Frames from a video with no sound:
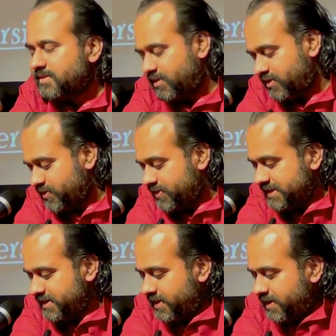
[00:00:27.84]
how does
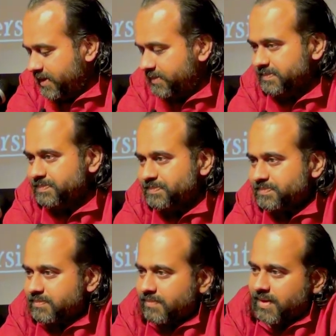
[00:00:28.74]
one stay calm?
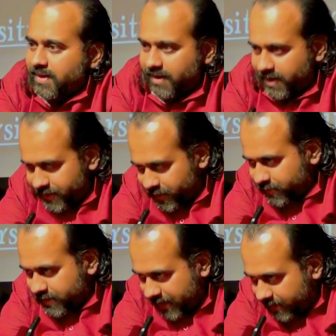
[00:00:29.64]
Aren't you
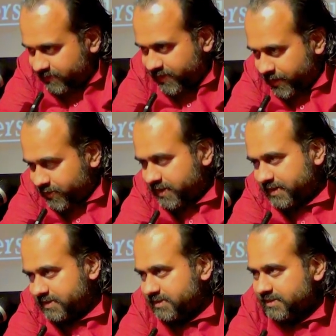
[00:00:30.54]
calm when you are
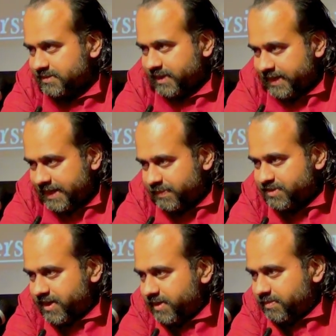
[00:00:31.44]
in deep
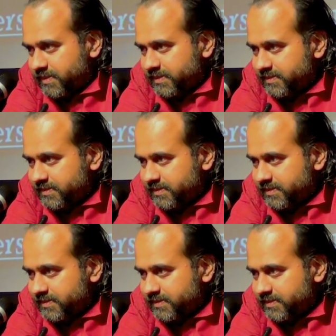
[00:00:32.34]
sleep?